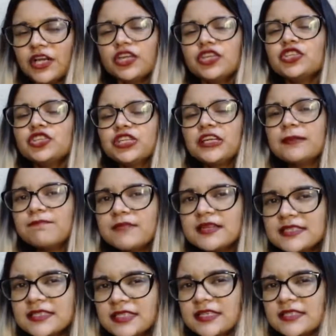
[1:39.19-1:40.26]
She
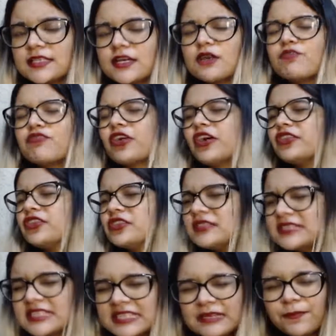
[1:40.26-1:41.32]
misses her brother
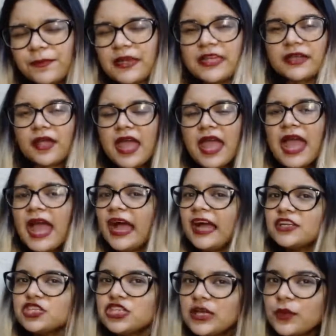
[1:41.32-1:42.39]
deeply
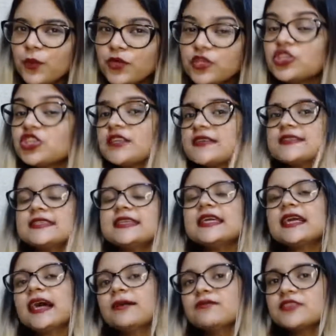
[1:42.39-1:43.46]
and she wishes he
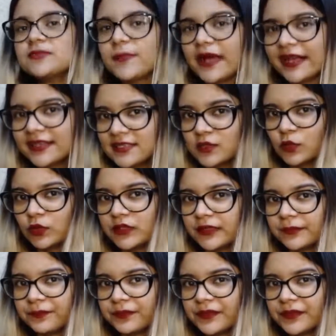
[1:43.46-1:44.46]
comes back sooner.